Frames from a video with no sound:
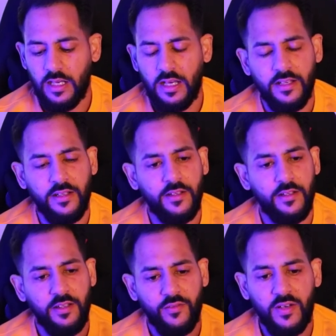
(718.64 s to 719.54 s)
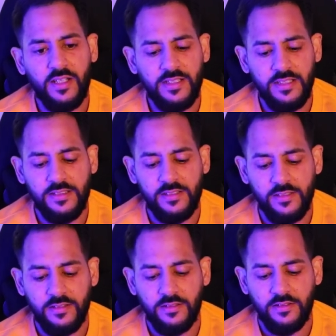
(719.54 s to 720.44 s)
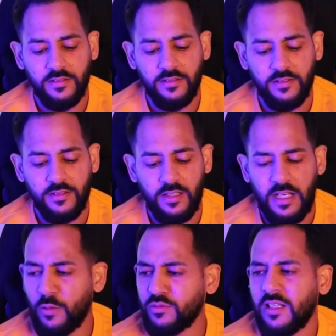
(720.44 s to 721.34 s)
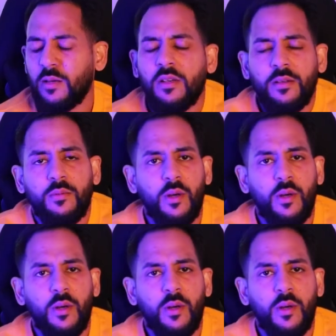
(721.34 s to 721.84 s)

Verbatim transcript: and the fact is, I was like, well,